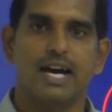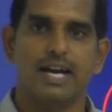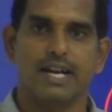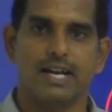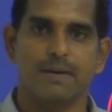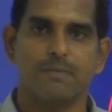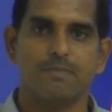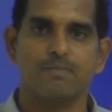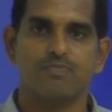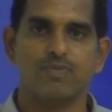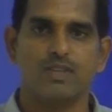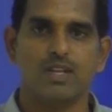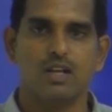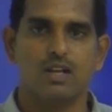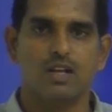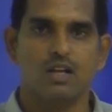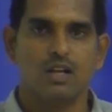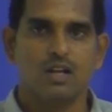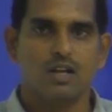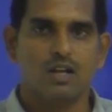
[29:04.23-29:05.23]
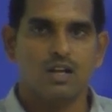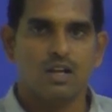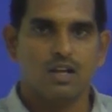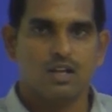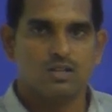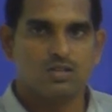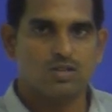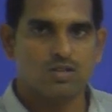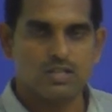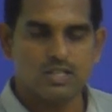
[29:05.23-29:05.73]
array.
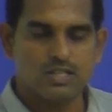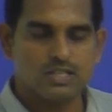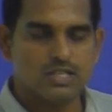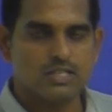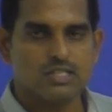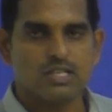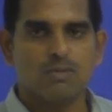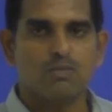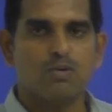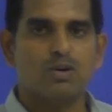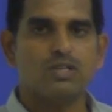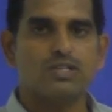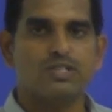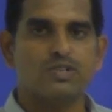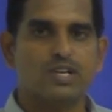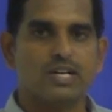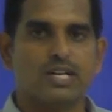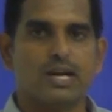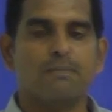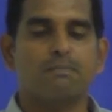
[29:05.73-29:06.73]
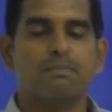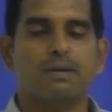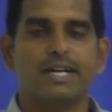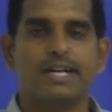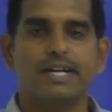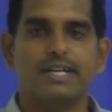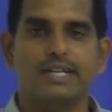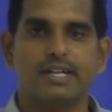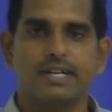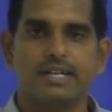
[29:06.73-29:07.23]
So this is about your
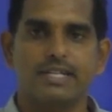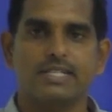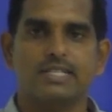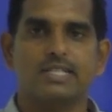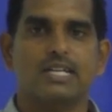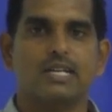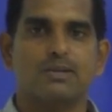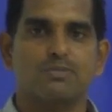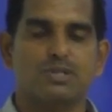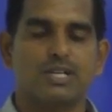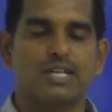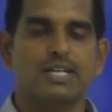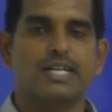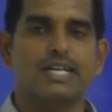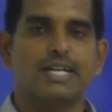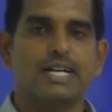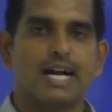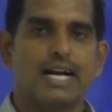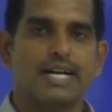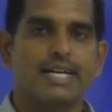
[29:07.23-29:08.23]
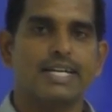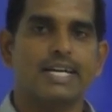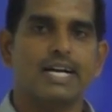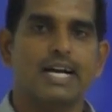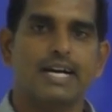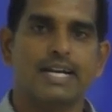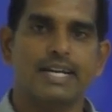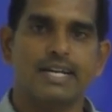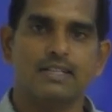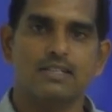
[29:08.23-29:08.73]
complete description regarding
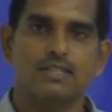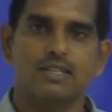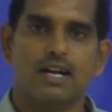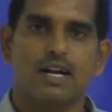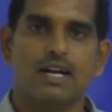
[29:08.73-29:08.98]
arrays